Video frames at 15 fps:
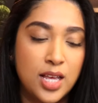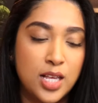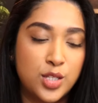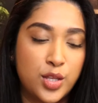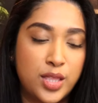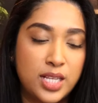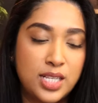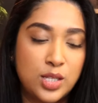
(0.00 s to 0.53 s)

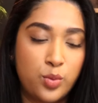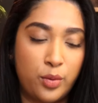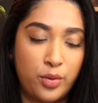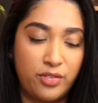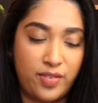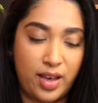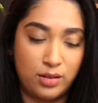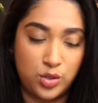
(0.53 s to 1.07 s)
So this is what
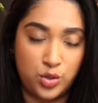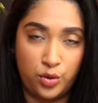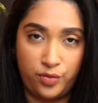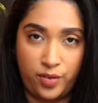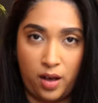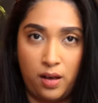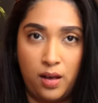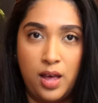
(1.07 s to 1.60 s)
we've found so
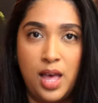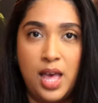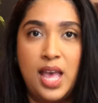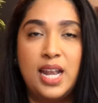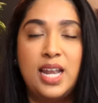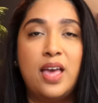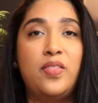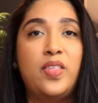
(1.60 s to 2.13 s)
far.
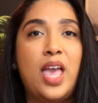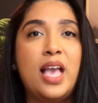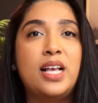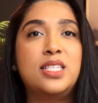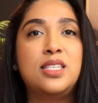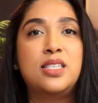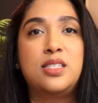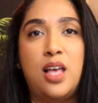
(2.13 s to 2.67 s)
Now, the
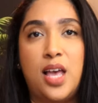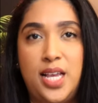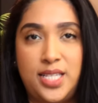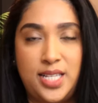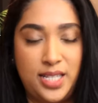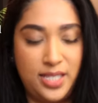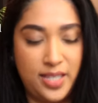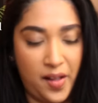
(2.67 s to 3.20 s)

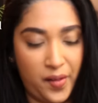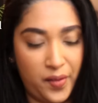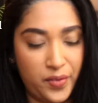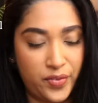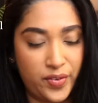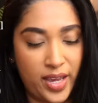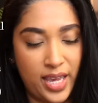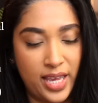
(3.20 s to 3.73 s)
exercise
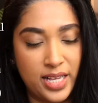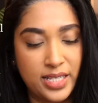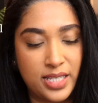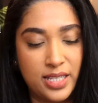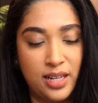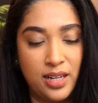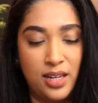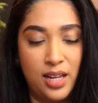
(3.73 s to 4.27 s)
itself
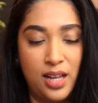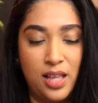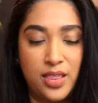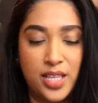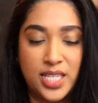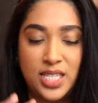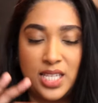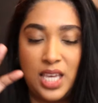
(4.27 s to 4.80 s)
is
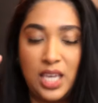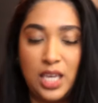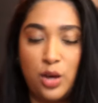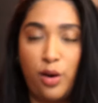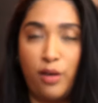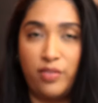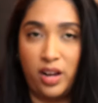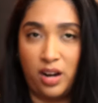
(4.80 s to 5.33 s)
the
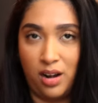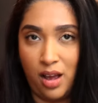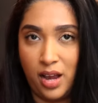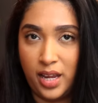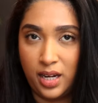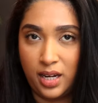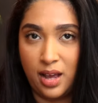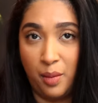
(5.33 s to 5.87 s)
CEO of the
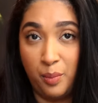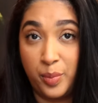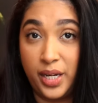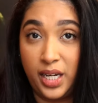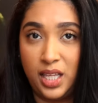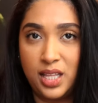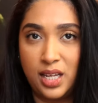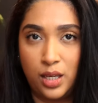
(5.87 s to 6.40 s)
client
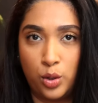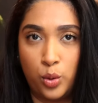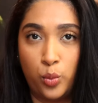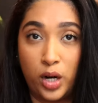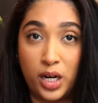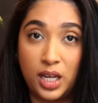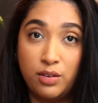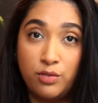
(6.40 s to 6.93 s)
company that you're
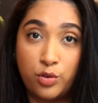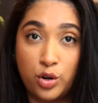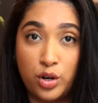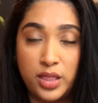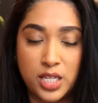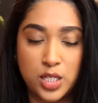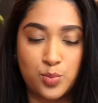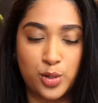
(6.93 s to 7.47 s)
working for
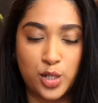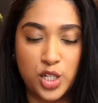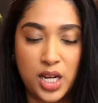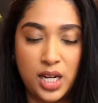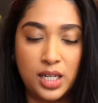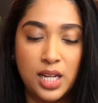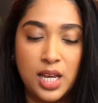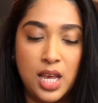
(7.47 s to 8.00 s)
on this
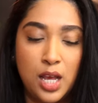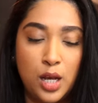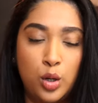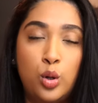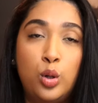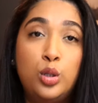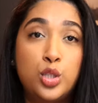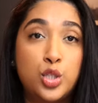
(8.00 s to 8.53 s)
project
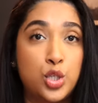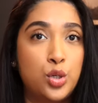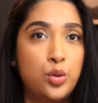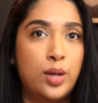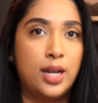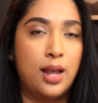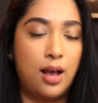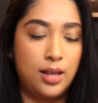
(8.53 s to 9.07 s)
calls
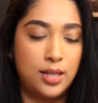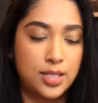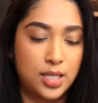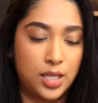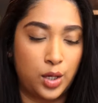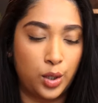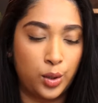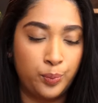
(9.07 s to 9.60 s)
you and
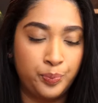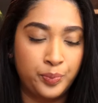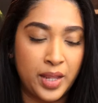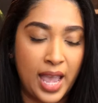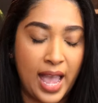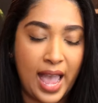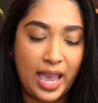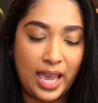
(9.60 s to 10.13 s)
asks you,
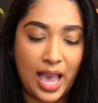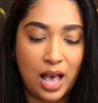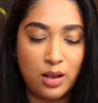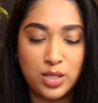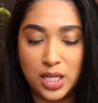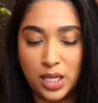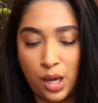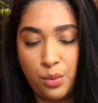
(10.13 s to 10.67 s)
hey,
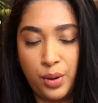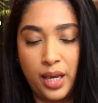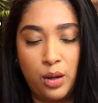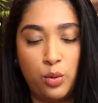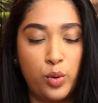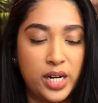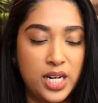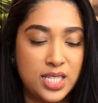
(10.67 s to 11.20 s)
how's it
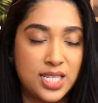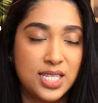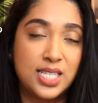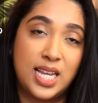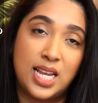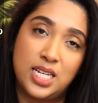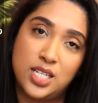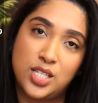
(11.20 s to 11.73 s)
going? What is the
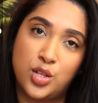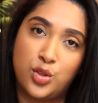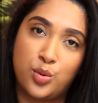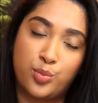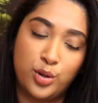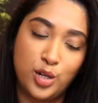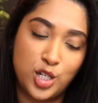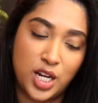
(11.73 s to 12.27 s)
status on the
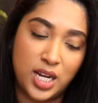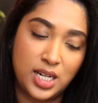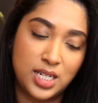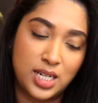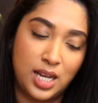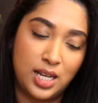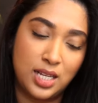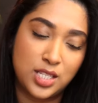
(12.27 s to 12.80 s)

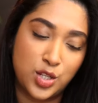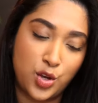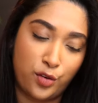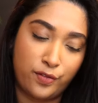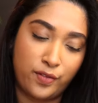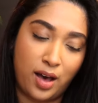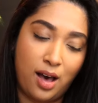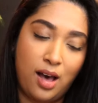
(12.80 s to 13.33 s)
project so
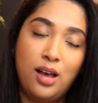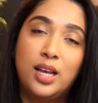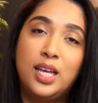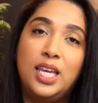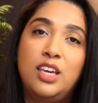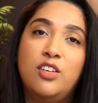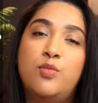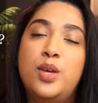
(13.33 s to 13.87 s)

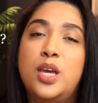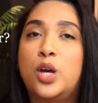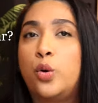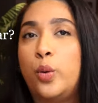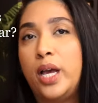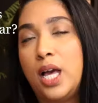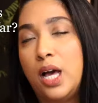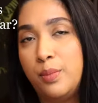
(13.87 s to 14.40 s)
far? Give me a
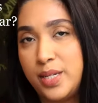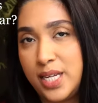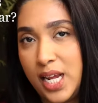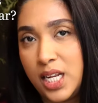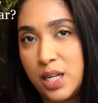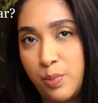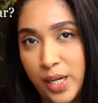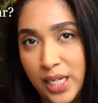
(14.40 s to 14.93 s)
quick
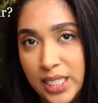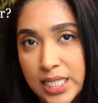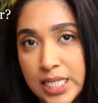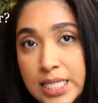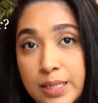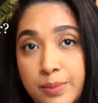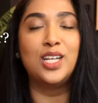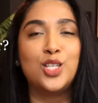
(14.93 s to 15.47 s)
update, please.
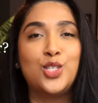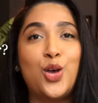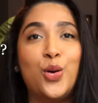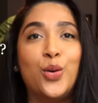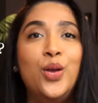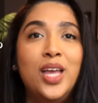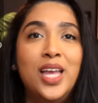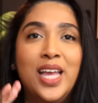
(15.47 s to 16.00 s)

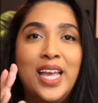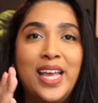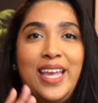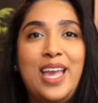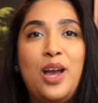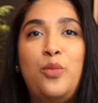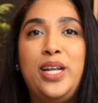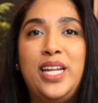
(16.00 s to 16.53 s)
So
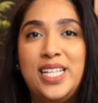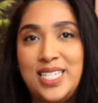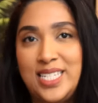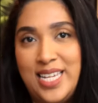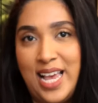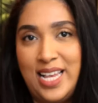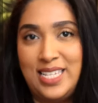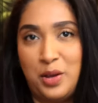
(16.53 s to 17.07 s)
here we need to
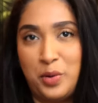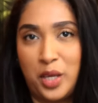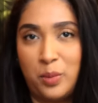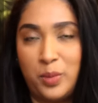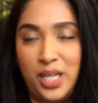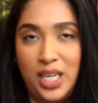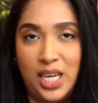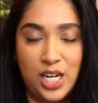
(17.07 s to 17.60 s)
test our
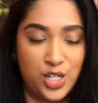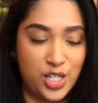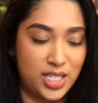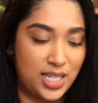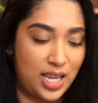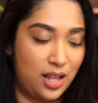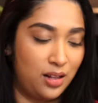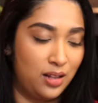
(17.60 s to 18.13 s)
communication
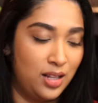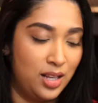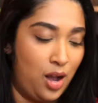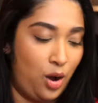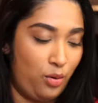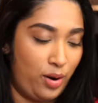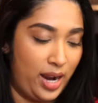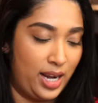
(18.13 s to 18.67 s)
skill.
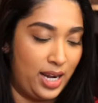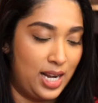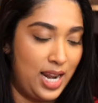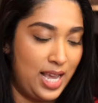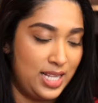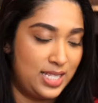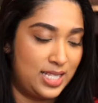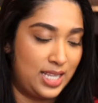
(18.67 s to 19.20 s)
All right,
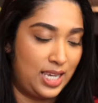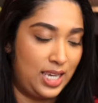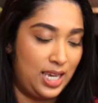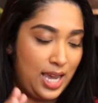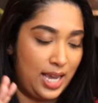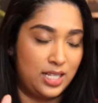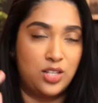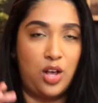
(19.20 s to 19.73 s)
let's
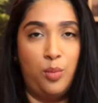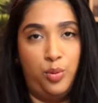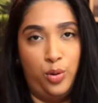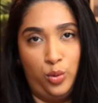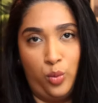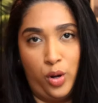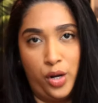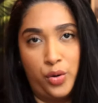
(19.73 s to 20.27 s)
see
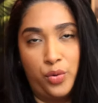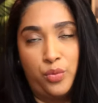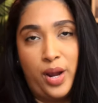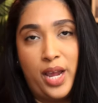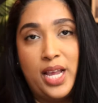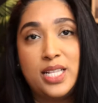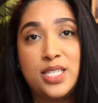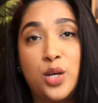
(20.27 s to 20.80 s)
example one,
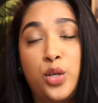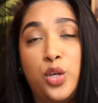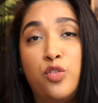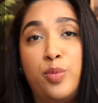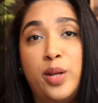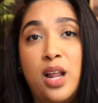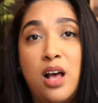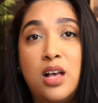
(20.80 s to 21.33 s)
right? So
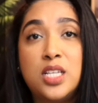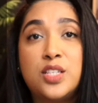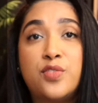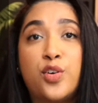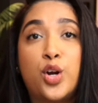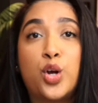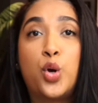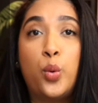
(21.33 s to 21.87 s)
you've been asked
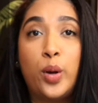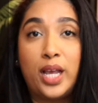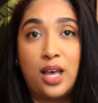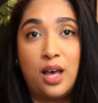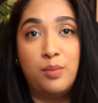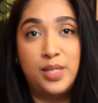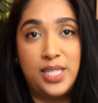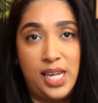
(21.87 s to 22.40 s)
for a
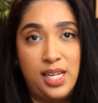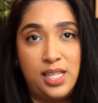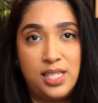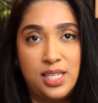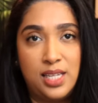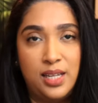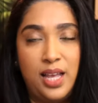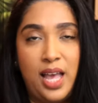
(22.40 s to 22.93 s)
quick
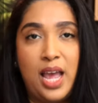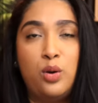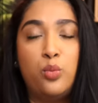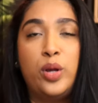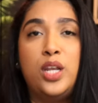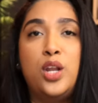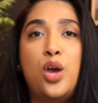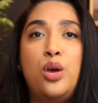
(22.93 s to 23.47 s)
update, and
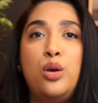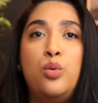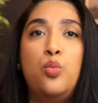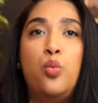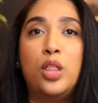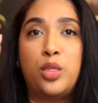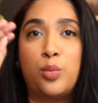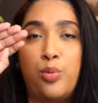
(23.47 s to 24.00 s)
we know
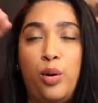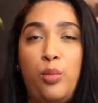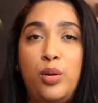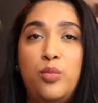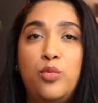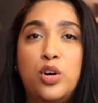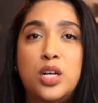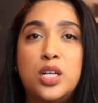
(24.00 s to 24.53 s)
what the
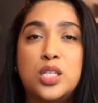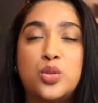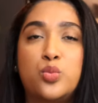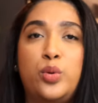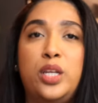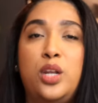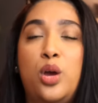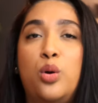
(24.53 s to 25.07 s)
problem was,
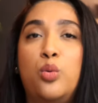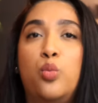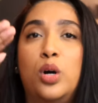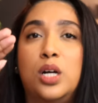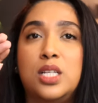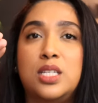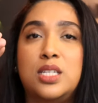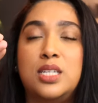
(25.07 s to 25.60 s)
we know
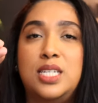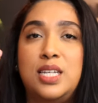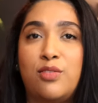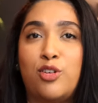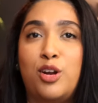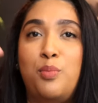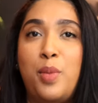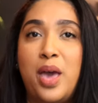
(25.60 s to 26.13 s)
what
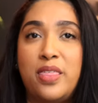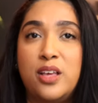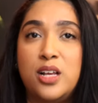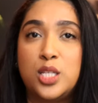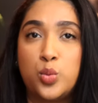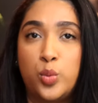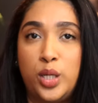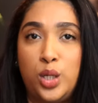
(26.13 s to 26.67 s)
different
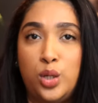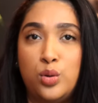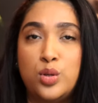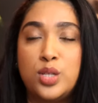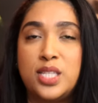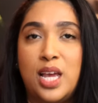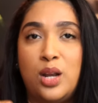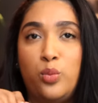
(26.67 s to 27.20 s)
methods were
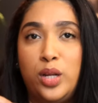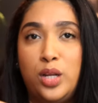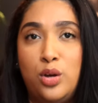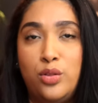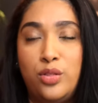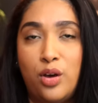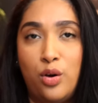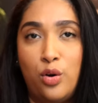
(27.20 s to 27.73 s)
used, and we
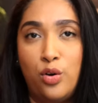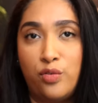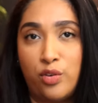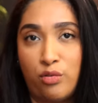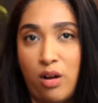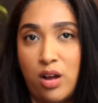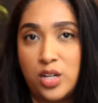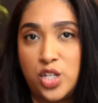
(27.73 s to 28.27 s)
know the
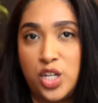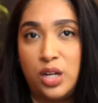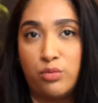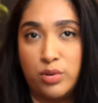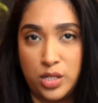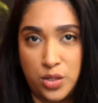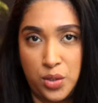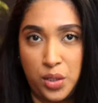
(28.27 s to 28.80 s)
overarching
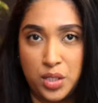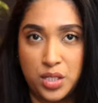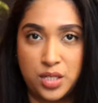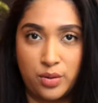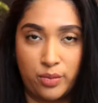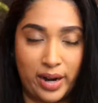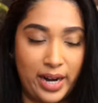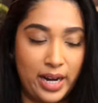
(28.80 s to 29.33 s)

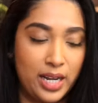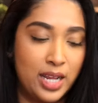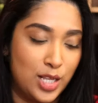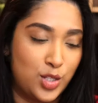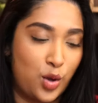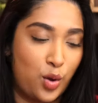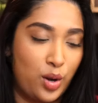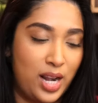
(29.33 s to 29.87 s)
results, right?
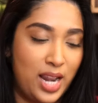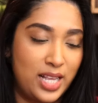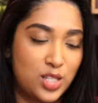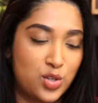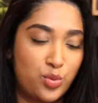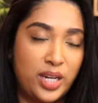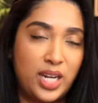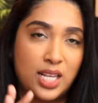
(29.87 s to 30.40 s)
So
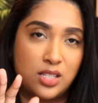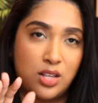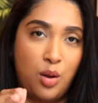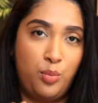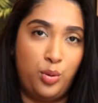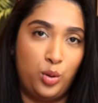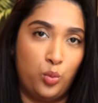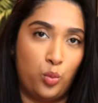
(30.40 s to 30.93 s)
let's read
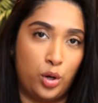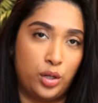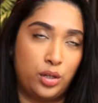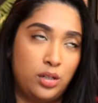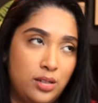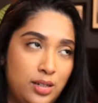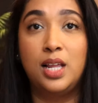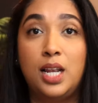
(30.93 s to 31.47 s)
example
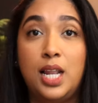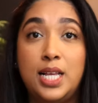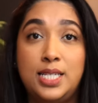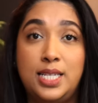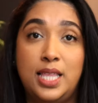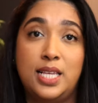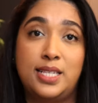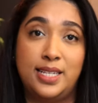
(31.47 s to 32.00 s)
one. Let's
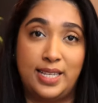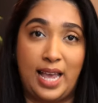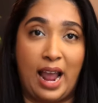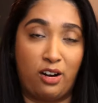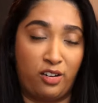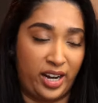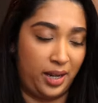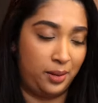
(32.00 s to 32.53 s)
say this is
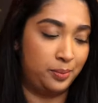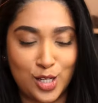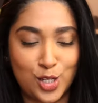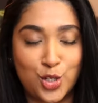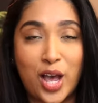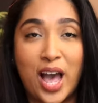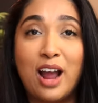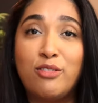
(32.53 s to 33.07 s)
Harry.
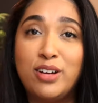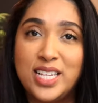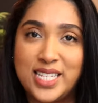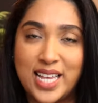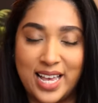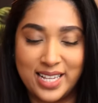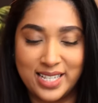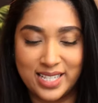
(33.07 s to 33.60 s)
So Harry
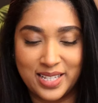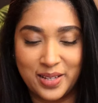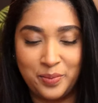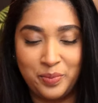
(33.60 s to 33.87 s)
says,